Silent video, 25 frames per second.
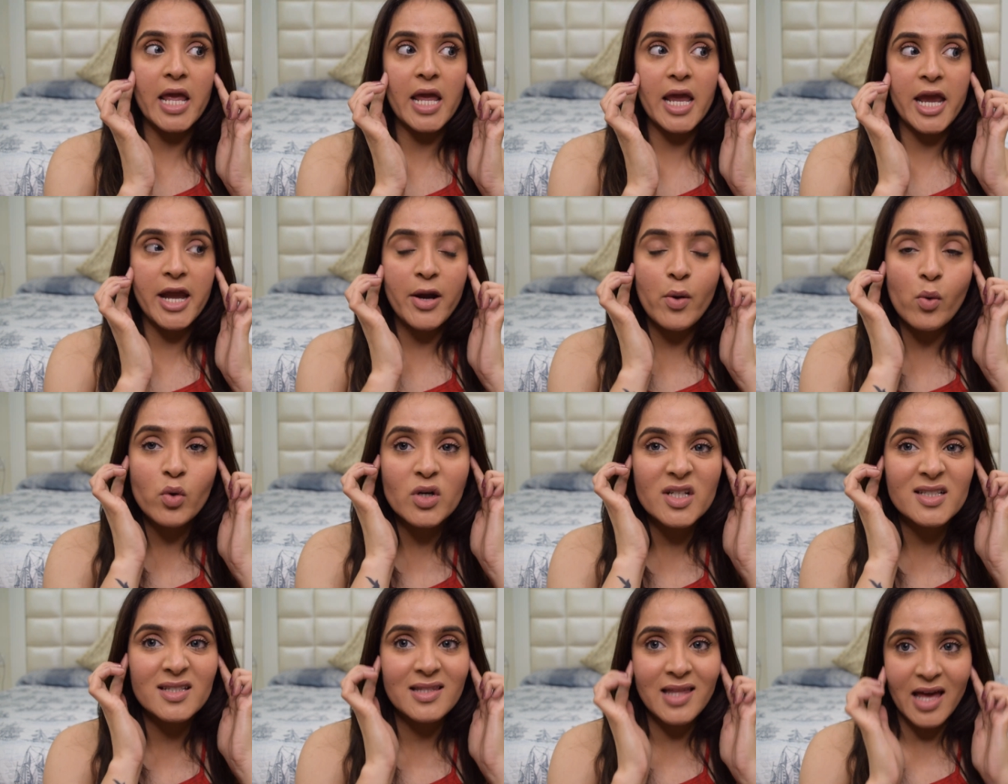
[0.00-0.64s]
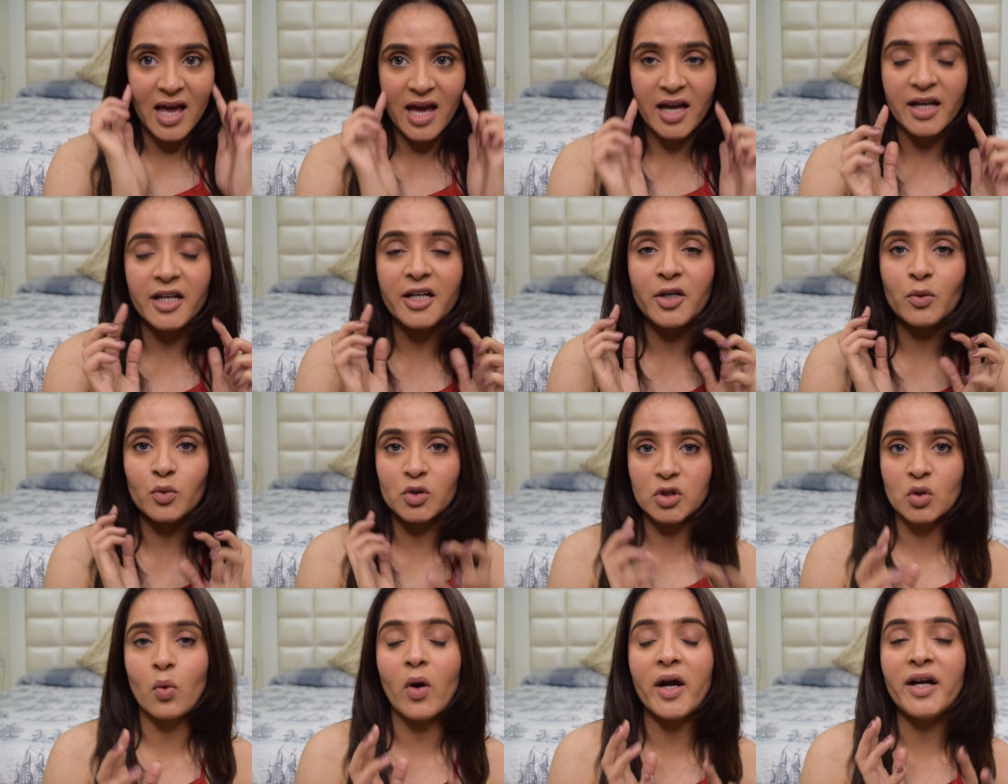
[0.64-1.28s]
it was there,
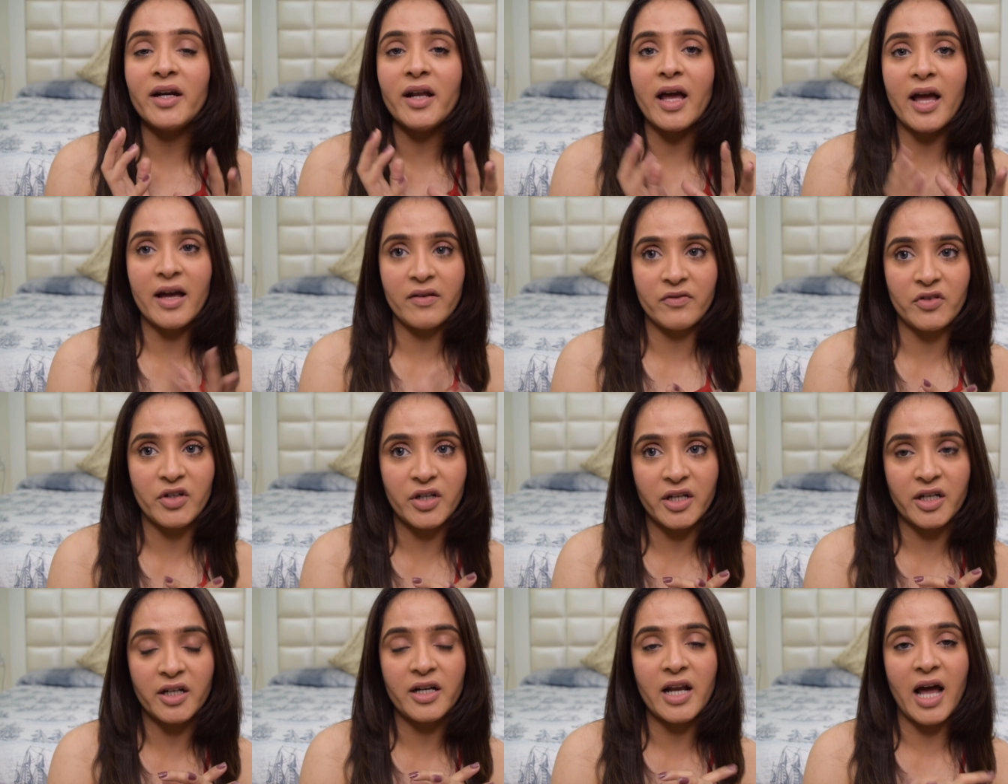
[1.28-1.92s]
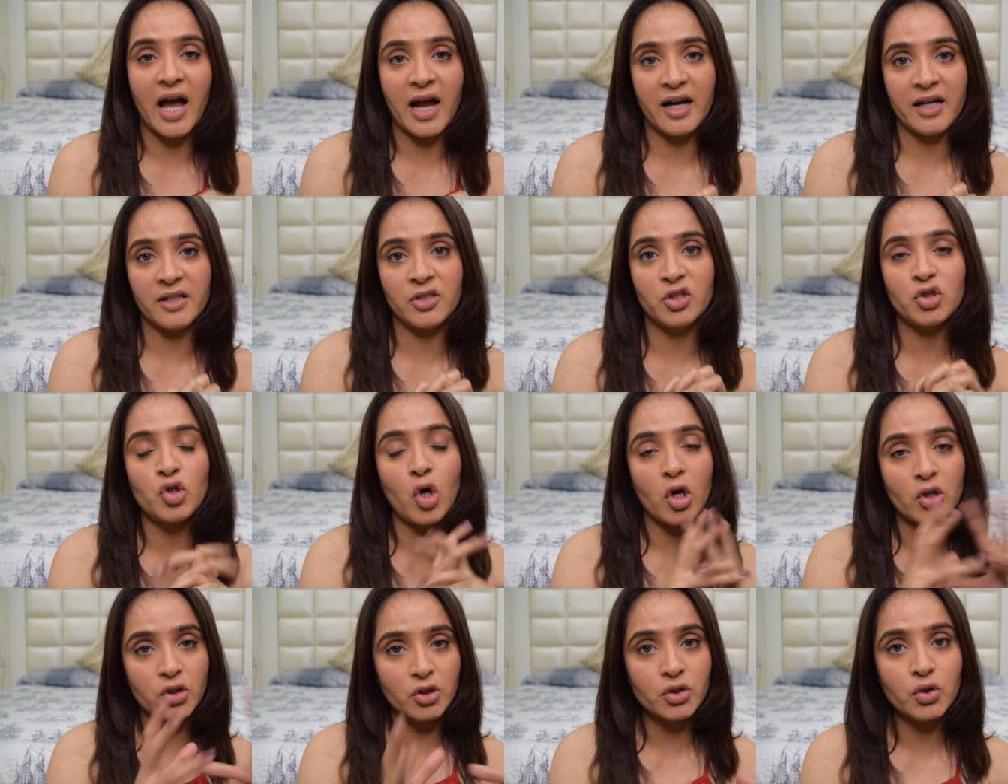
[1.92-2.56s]
it was quite evident, and the
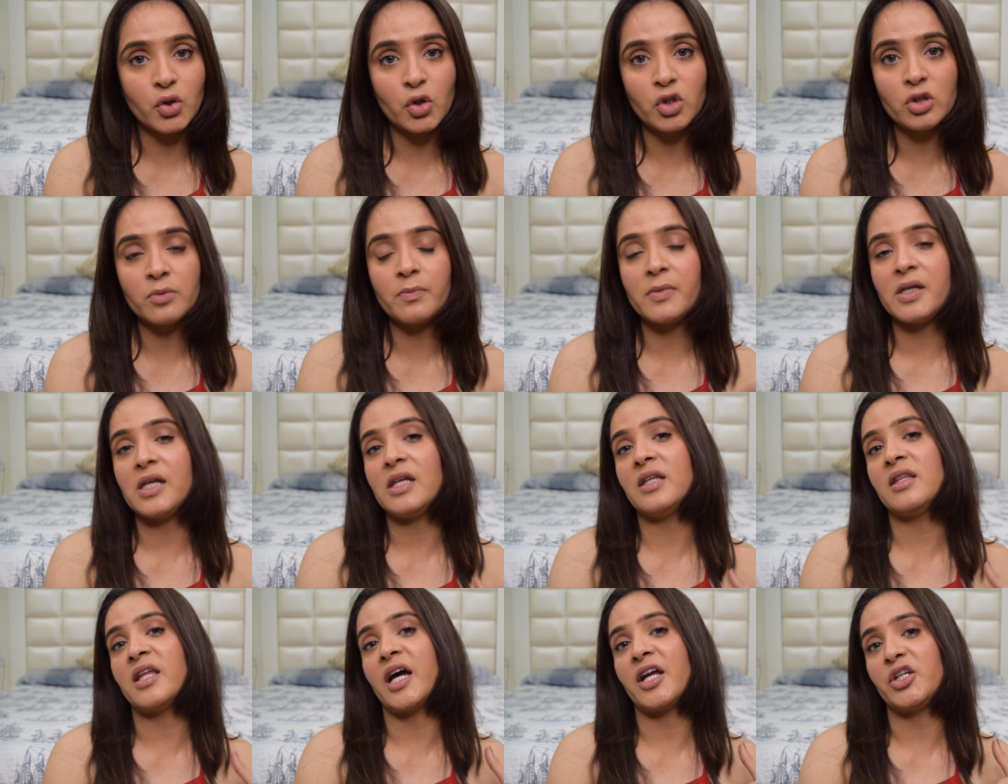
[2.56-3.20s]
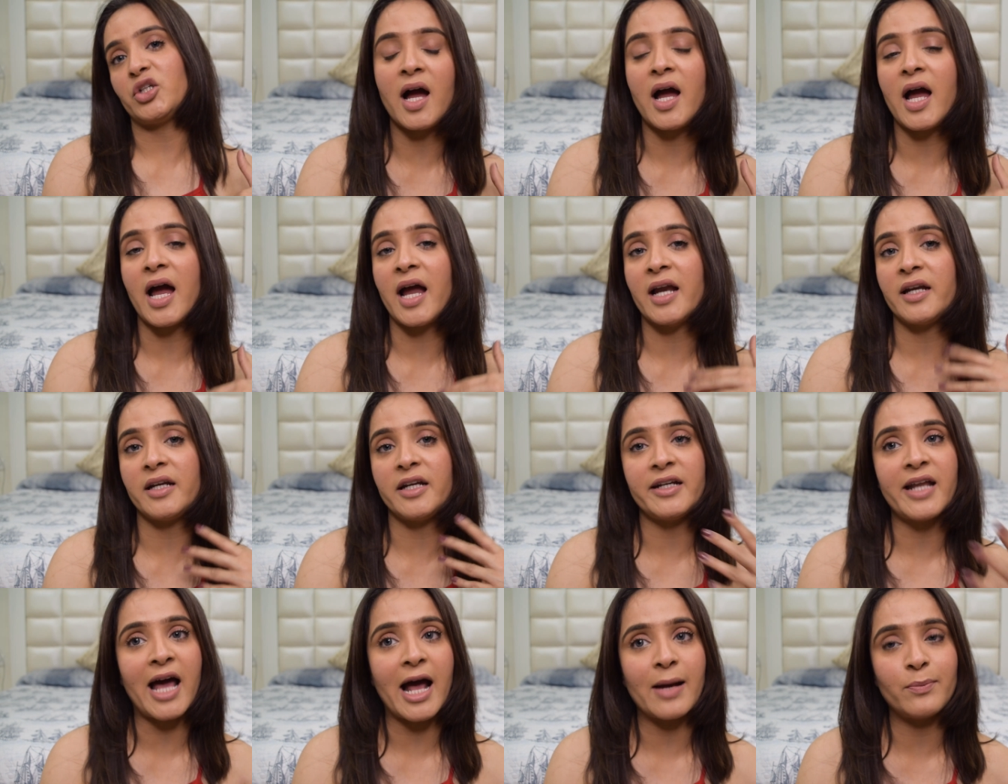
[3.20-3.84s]
doctor told me that
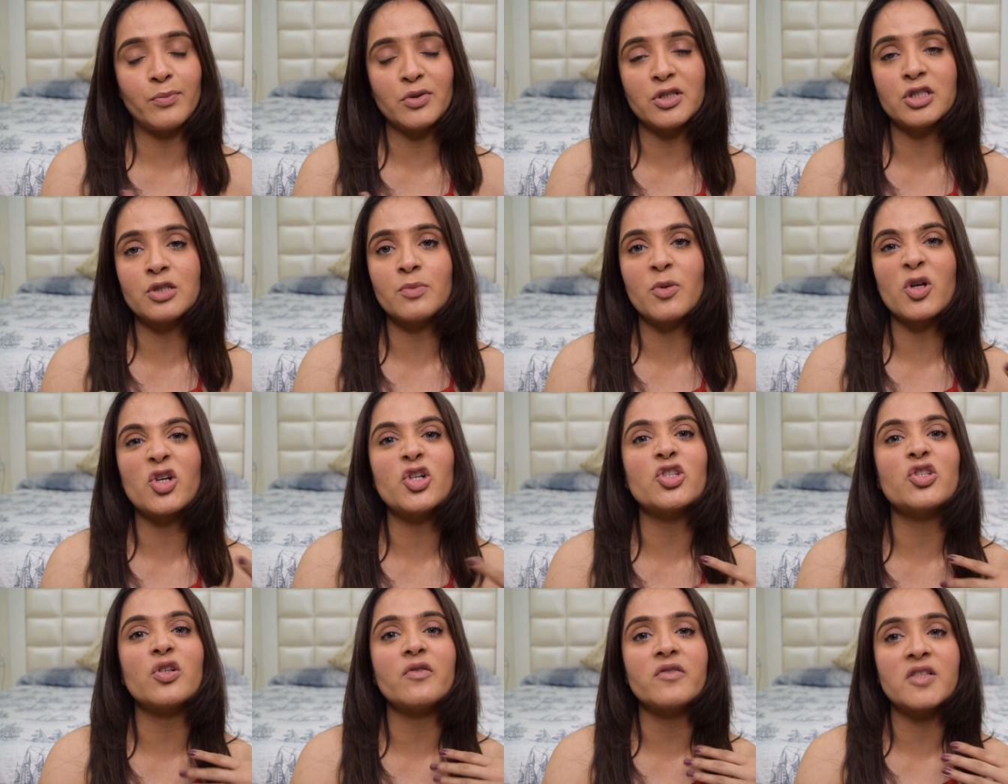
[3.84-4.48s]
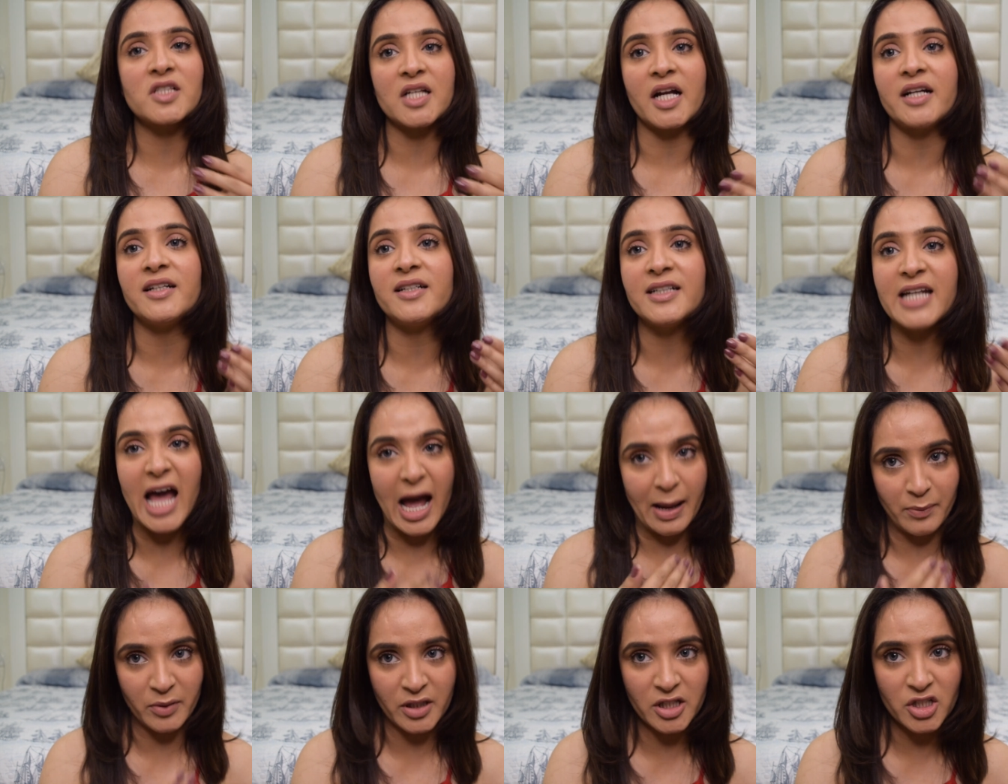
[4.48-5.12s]
and it happens because of sun
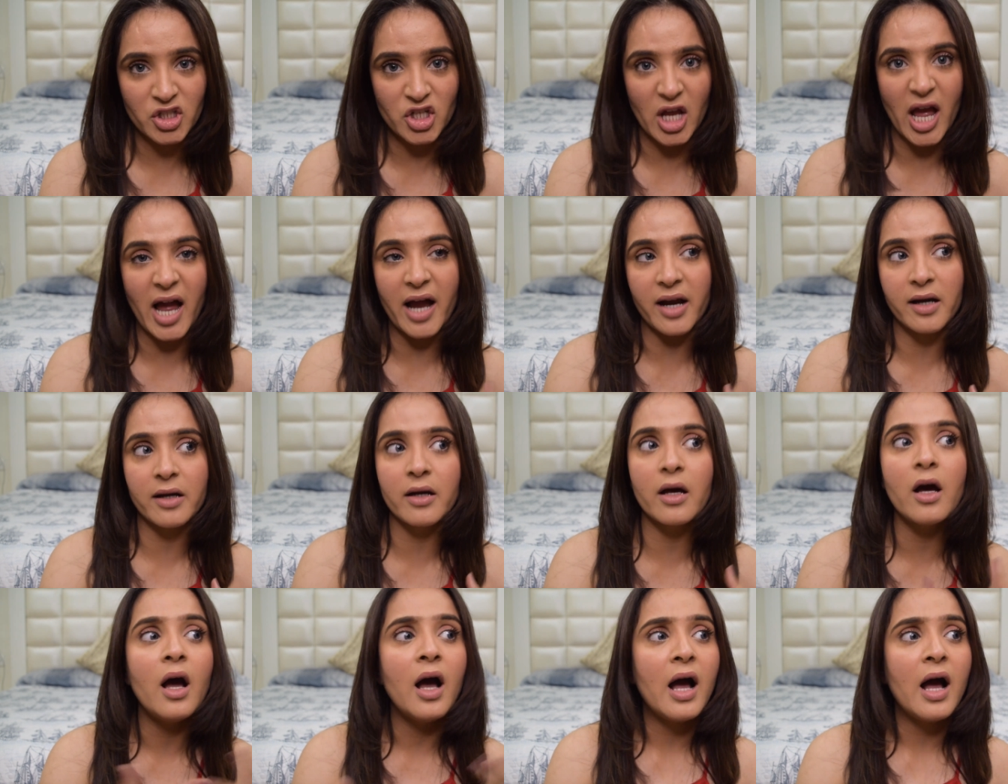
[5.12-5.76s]
damage. And